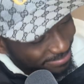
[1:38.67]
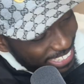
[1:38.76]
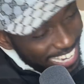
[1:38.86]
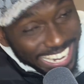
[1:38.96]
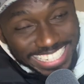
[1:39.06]

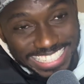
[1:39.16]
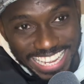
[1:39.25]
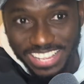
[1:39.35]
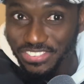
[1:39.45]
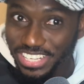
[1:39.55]
Like I said,
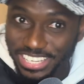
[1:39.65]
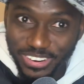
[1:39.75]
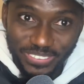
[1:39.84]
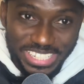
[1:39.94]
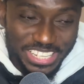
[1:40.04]
if you didn't
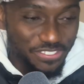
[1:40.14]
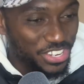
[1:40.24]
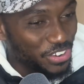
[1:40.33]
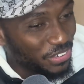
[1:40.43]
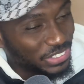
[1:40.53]
watch the
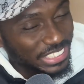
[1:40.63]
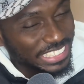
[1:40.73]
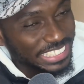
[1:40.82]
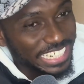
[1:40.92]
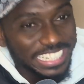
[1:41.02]
video,
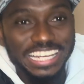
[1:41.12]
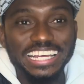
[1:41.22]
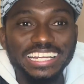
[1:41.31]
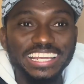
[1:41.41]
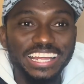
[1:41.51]
check
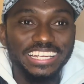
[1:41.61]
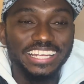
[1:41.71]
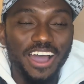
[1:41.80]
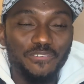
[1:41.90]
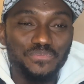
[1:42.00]
the
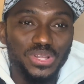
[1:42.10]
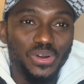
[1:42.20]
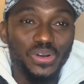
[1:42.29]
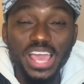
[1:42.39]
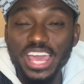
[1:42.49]
down
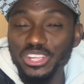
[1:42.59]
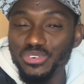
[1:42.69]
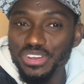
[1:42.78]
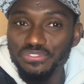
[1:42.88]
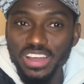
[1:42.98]
below and you
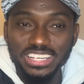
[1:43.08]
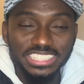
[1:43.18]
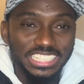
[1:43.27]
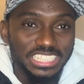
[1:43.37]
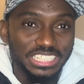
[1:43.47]
will find a
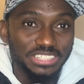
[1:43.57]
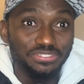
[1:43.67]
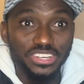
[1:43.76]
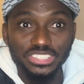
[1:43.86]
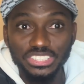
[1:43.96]
Chelsea
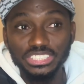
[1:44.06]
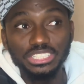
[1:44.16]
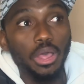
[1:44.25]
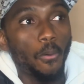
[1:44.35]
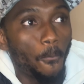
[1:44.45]
versus
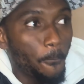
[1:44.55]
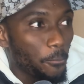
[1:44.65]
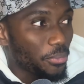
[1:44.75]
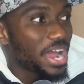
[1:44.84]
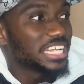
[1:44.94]

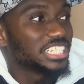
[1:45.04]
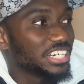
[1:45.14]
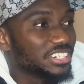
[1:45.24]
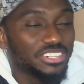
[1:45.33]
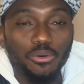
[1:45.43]

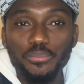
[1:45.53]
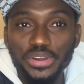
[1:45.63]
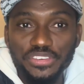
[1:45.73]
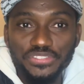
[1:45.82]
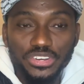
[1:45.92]
Brighton
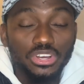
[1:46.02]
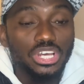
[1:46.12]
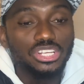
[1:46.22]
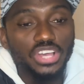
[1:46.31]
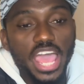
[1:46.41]
preview.
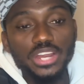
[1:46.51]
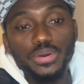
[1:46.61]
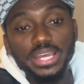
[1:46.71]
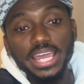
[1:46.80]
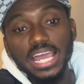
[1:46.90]
So
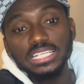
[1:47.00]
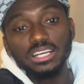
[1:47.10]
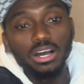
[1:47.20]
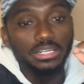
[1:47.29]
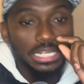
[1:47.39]
anyway, guys, the
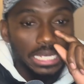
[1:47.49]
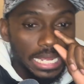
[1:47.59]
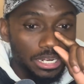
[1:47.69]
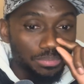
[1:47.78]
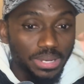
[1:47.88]

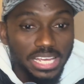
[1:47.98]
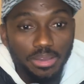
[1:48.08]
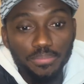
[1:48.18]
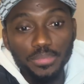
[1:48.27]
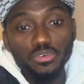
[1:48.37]
lineup, like
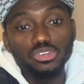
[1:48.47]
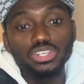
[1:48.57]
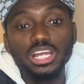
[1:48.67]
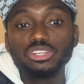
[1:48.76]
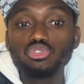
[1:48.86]
Pep
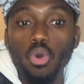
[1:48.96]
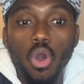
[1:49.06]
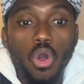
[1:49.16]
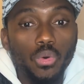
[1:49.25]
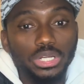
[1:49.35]
Guardiola do
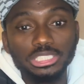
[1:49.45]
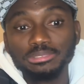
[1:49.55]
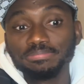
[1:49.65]
always,